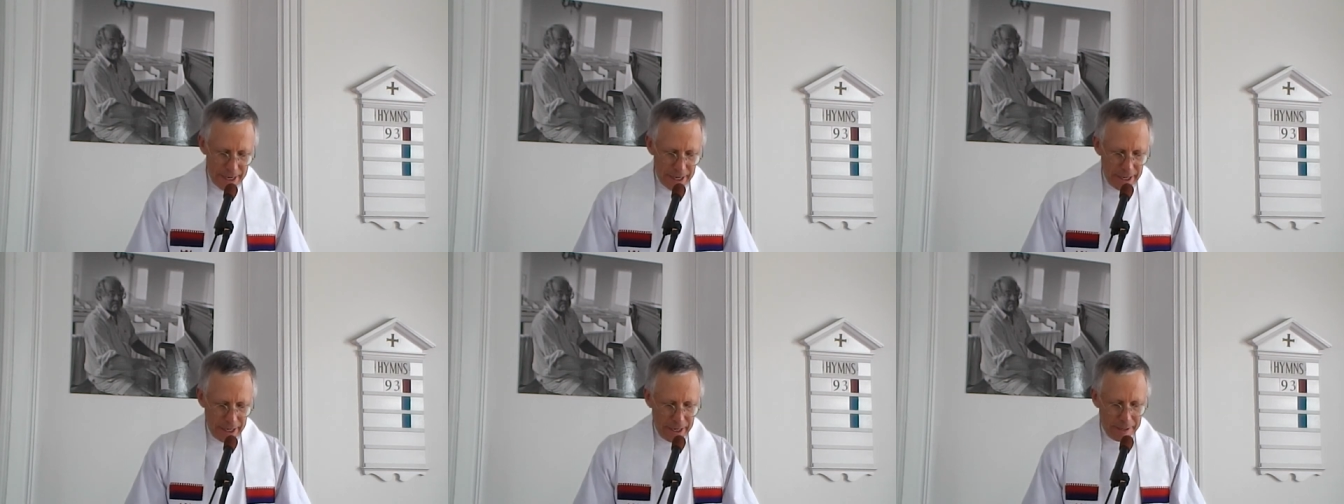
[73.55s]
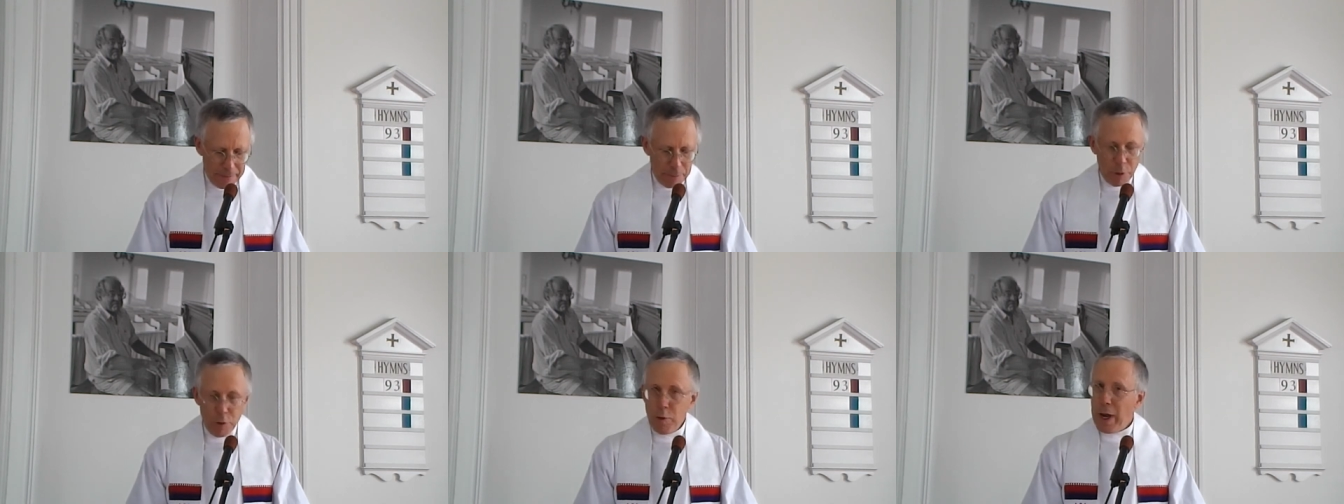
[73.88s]

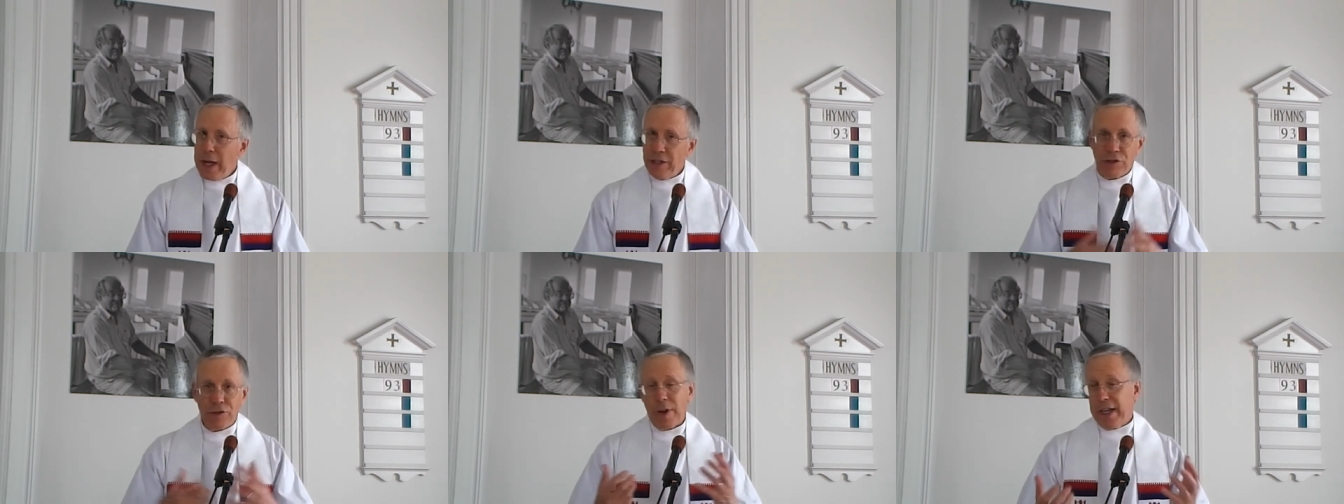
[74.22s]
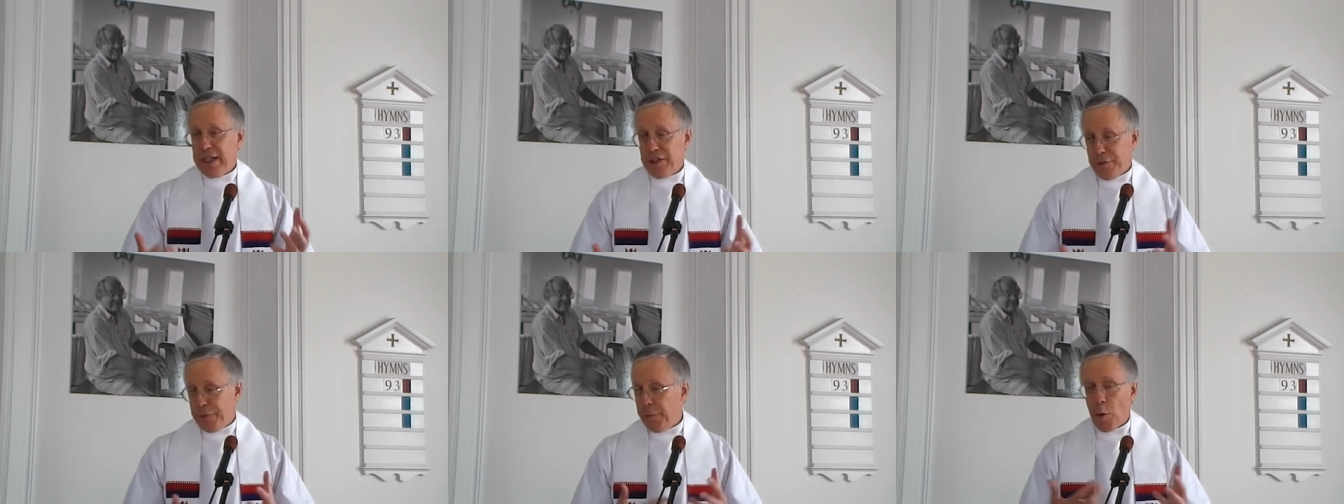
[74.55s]
um, who had
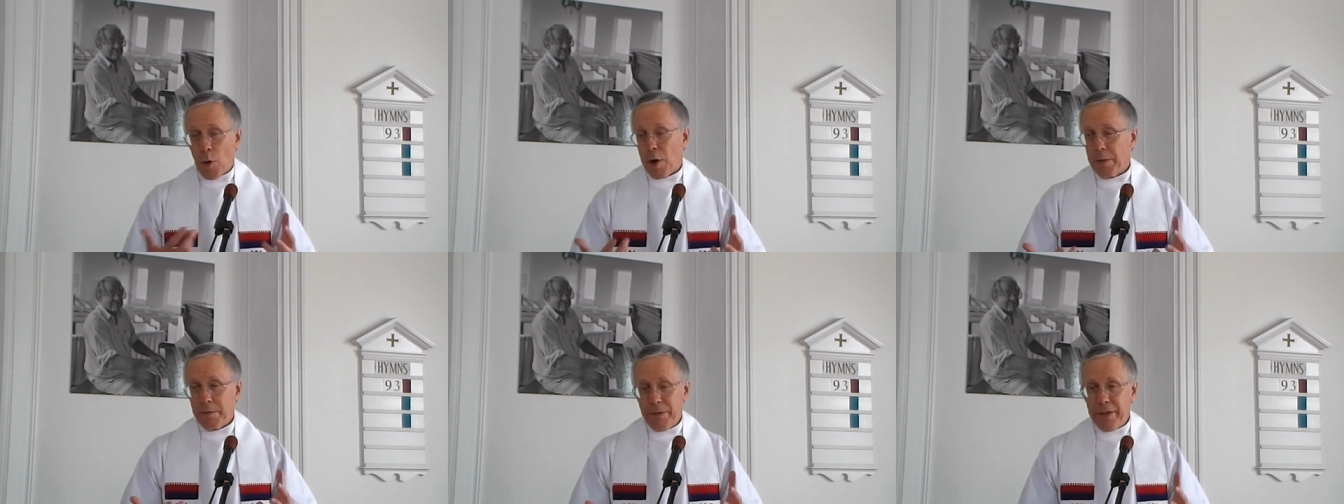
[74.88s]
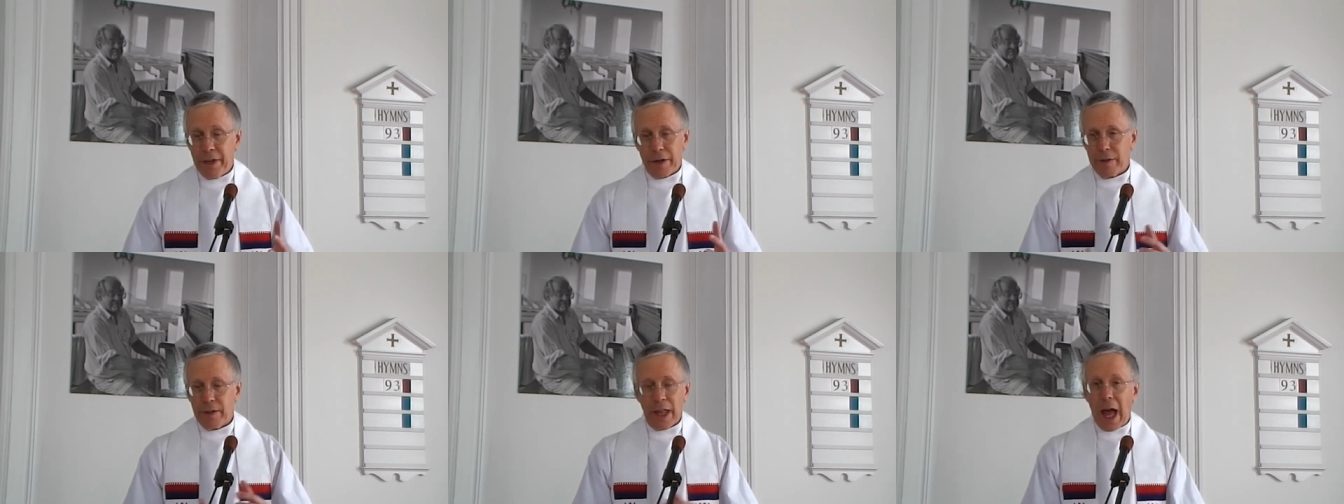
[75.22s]
transformed
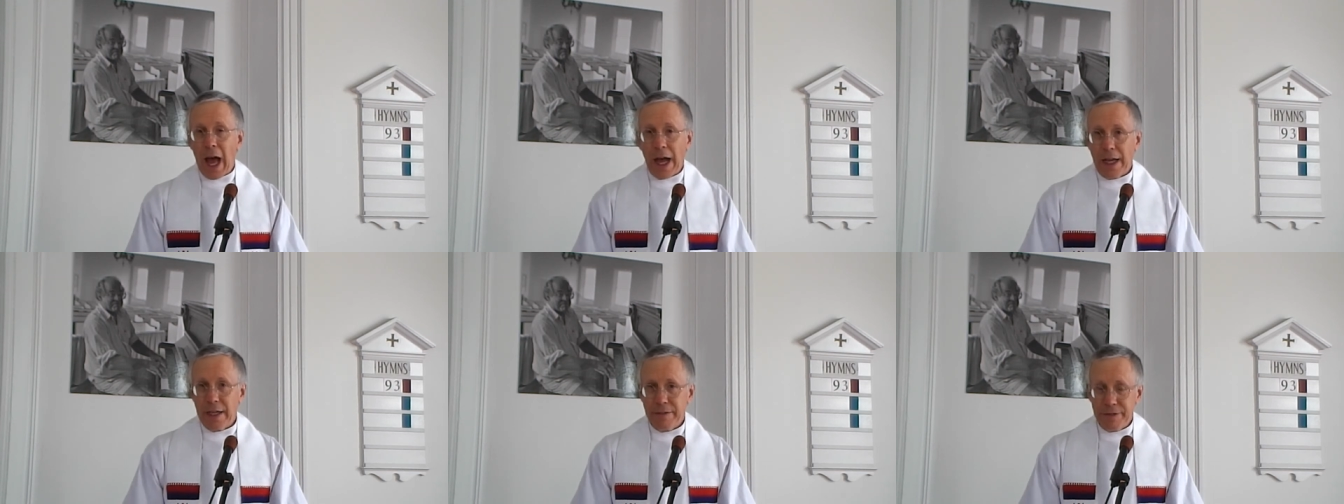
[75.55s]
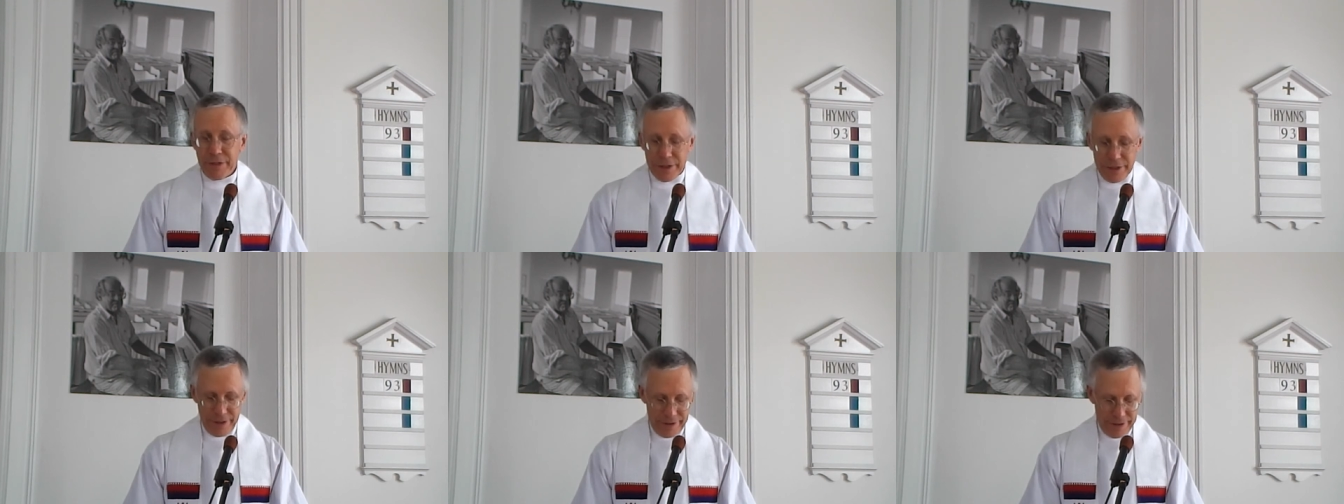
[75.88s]
their
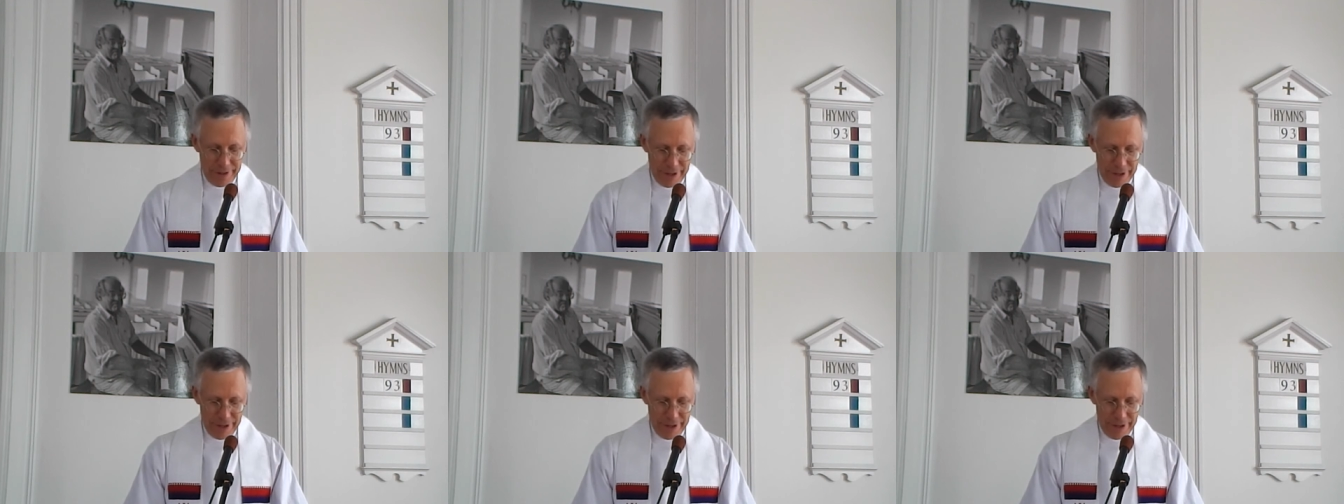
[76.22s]
lives.